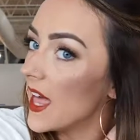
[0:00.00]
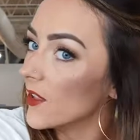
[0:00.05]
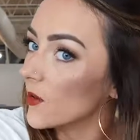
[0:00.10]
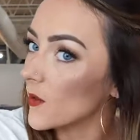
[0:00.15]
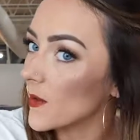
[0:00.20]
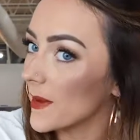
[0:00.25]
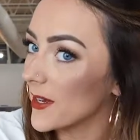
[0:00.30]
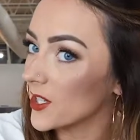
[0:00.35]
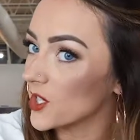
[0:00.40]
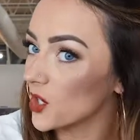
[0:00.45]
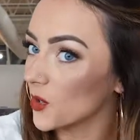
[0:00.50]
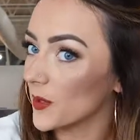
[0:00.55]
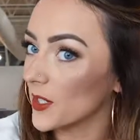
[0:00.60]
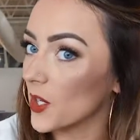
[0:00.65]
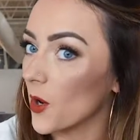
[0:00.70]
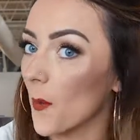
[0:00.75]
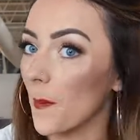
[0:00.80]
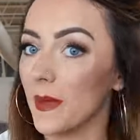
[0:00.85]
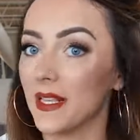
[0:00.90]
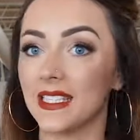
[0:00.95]
then we make sure we
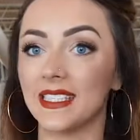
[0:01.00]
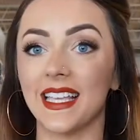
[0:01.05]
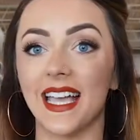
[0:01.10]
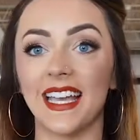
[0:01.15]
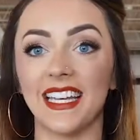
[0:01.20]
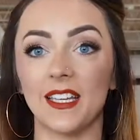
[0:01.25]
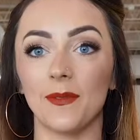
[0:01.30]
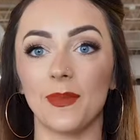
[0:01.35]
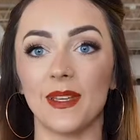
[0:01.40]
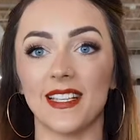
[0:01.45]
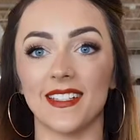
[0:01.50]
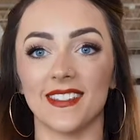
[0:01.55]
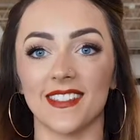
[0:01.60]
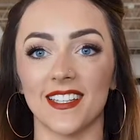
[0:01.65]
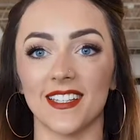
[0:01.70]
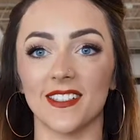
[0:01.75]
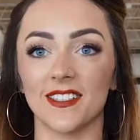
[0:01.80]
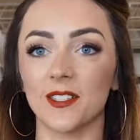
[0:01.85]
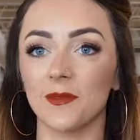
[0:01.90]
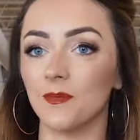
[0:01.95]
don't miss any
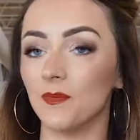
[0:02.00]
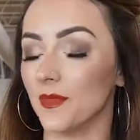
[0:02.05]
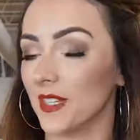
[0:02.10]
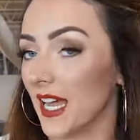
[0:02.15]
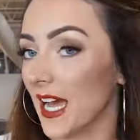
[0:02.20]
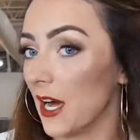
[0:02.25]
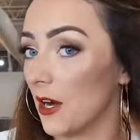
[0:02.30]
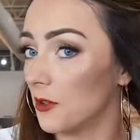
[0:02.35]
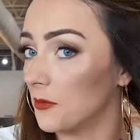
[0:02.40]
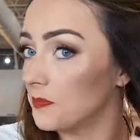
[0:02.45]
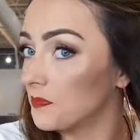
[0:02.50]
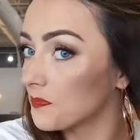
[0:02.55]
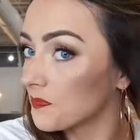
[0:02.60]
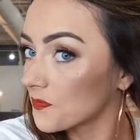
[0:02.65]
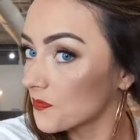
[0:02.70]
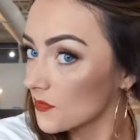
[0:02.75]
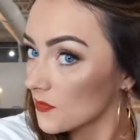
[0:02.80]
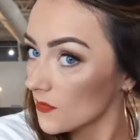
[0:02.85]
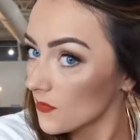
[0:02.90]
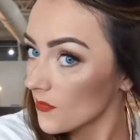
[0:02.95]
pieces. Now,
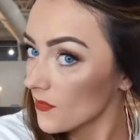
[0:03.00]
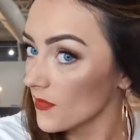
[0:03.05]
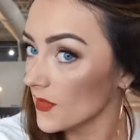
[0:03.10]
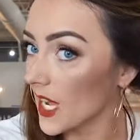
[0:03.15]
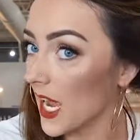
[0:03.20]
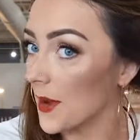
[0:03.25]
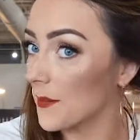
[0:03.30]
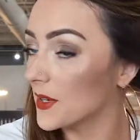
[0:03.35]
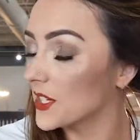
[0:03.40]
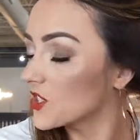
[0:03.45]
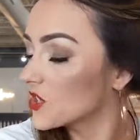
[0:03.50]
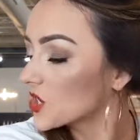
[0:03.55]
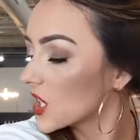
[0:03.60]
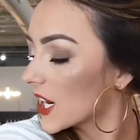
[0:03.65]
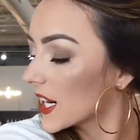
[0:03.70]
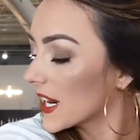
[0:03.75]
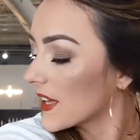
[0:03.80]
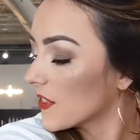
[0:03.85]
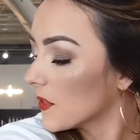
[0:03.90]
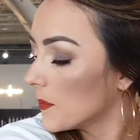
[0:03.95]
I'm gonna
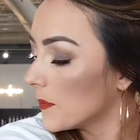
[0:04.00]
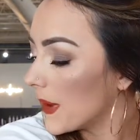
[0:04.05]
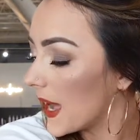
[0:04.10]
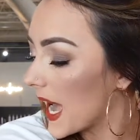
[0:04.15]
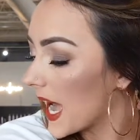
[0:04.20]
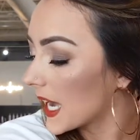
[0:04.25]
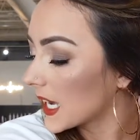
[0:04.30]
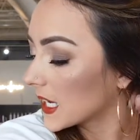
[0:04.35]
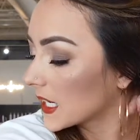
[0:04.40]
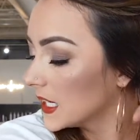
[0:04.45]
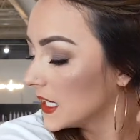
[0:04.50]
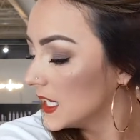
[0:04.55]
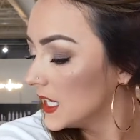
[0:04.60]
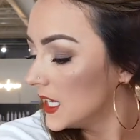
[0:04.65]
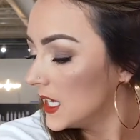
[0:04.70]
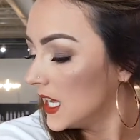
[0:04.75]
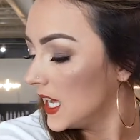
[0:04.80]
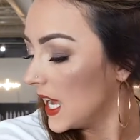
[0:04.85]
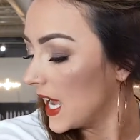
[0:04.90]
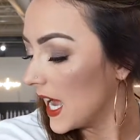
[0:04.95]
start at the back,
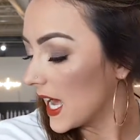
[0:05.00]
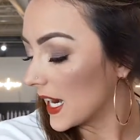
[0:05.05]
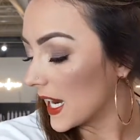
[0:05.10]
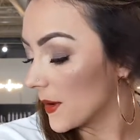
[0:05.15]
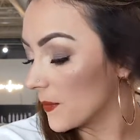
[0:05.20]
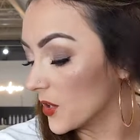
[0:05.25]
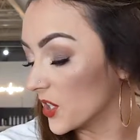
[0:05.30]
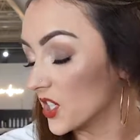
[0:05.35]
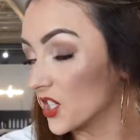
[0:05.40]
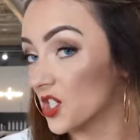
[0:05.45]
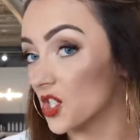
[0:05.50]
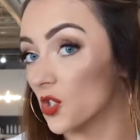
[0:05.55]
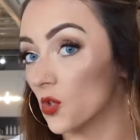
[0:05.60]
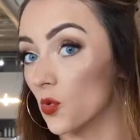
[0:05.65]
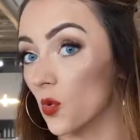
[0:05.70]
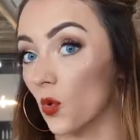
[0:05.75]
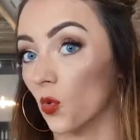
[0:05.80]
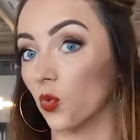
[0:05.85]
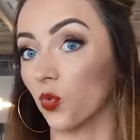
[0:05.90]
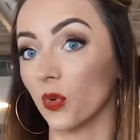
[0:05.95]
and I'm gonna
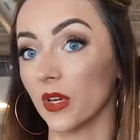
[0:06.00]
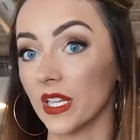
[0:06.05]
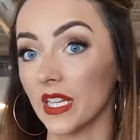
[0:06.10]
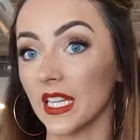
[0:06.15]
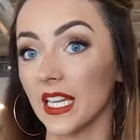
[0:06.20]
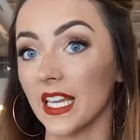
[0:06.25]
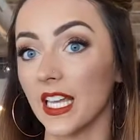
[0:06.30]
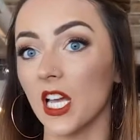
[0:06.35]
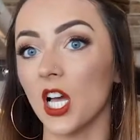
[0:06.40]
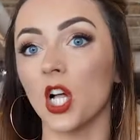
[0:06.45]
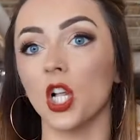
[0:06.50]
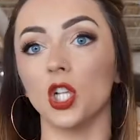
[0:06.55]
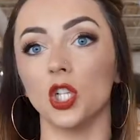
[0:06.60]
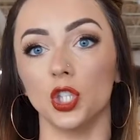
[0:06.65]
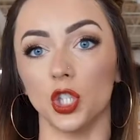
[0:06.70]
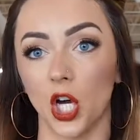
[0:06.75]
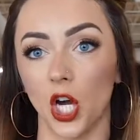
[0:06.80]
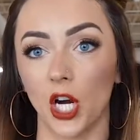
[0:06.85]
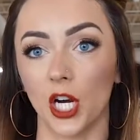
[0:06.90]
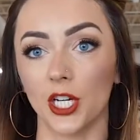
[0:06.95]
do really
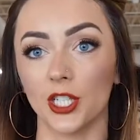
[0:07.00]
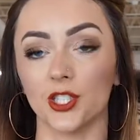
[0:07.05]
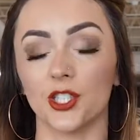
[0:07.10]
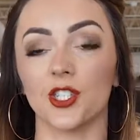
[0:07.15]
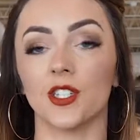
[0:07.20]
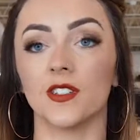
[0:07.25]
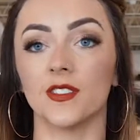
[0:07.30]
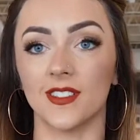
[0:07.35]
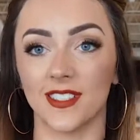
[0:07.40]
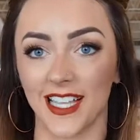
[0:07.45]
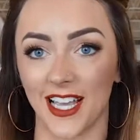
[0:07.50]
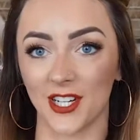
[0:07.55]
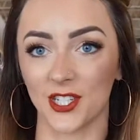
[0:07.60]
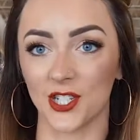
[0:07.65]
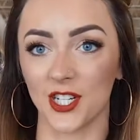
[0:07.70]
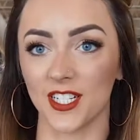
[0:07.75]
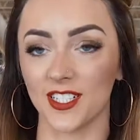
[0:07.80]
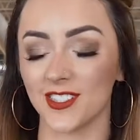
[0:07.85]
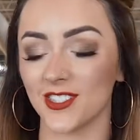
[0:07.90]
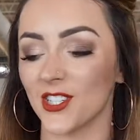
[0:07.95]
large
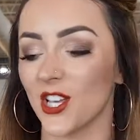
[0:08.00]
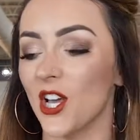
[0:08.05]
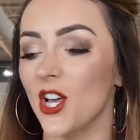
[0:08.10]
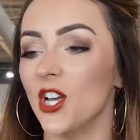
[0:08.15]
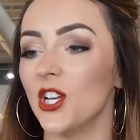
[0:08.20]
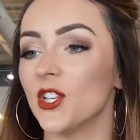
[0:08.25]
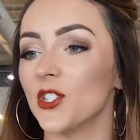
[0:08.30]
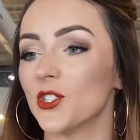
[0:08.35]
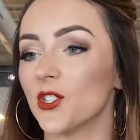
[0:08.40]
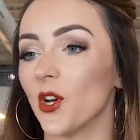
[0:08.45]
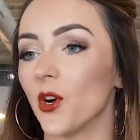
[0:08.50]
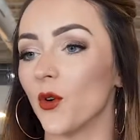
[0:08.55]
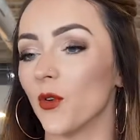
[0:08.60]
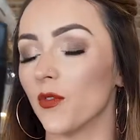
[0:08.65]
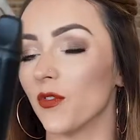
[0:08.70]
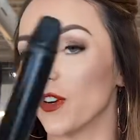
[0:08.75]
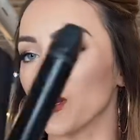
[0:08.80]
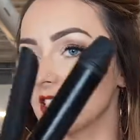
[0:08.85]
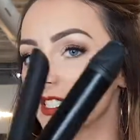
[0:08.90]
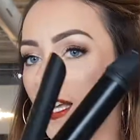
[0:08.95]
sections. So
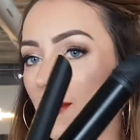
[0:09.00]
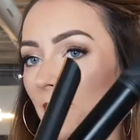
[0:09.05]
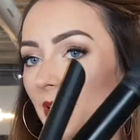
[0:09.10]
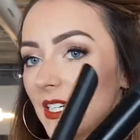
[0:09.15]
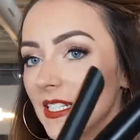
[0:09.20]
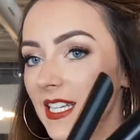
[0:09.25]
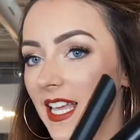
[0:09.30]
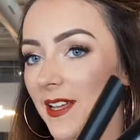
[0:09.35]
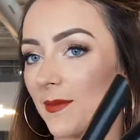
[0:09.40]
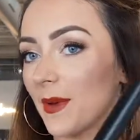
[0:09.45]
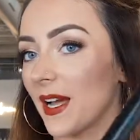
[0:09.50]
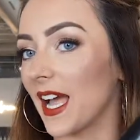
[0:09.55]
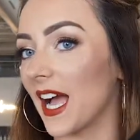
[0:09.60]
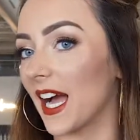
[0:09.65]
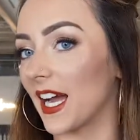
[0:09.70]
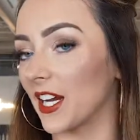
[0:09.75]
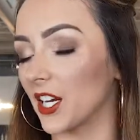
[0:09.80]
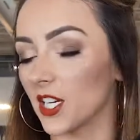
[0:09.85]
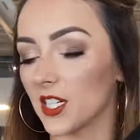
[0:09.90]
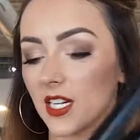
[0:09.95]
first I'm gonna take my
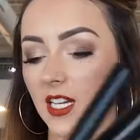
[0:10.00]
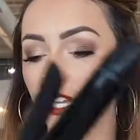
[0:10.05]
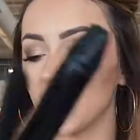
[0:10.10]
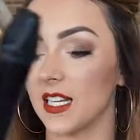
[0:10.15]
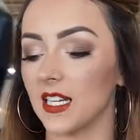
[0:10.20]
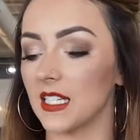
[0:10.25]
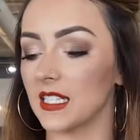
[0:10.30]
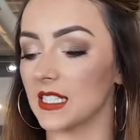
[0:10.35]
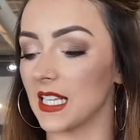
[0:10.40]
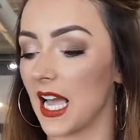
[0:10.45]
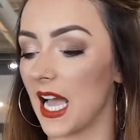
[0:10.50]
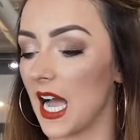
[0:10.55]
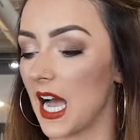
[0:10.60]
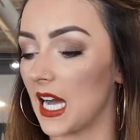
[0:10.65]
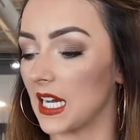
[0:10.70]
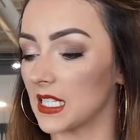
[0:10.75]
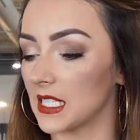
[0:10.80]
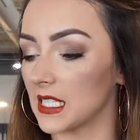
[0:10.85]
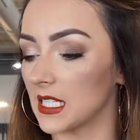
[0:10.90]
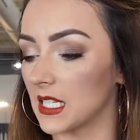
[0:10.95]
iron. It is
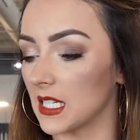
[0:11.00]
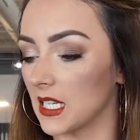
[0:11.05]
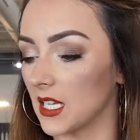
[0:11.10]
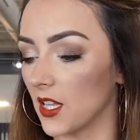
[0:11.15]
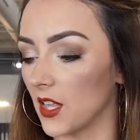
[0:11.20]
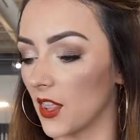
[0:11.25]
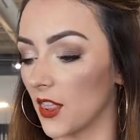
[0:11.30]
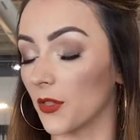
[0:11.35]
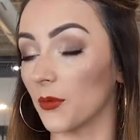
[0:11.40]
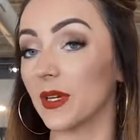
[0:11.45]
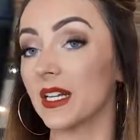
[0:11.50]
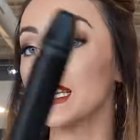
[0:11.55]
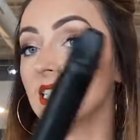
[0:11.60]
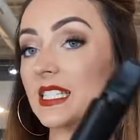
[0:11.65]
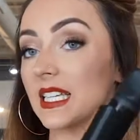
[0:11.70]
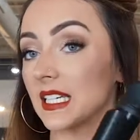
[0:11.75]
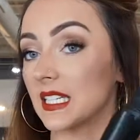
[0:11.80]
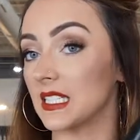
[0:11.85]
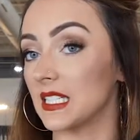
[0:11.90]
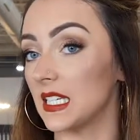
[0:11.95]
at
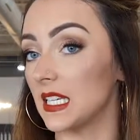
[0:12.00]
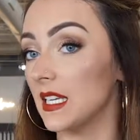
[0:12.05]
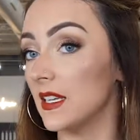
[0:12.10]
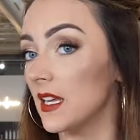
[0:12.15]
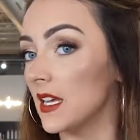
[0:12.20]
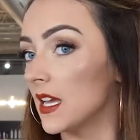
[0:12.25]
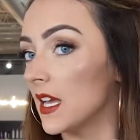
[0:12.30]
360,